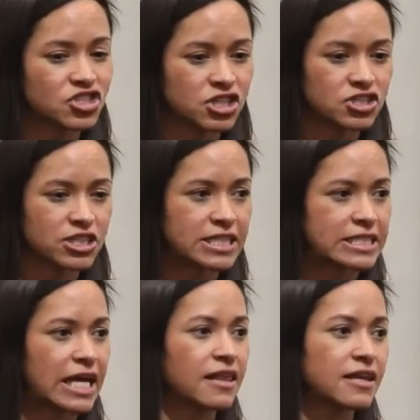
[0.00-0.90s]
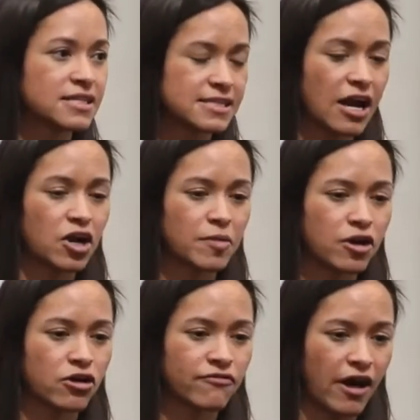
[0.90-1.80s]
children and they desire to be
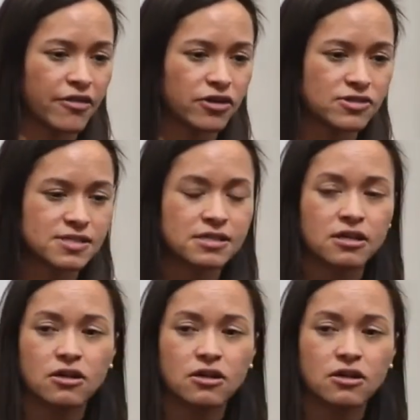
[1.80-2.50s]
good fathers.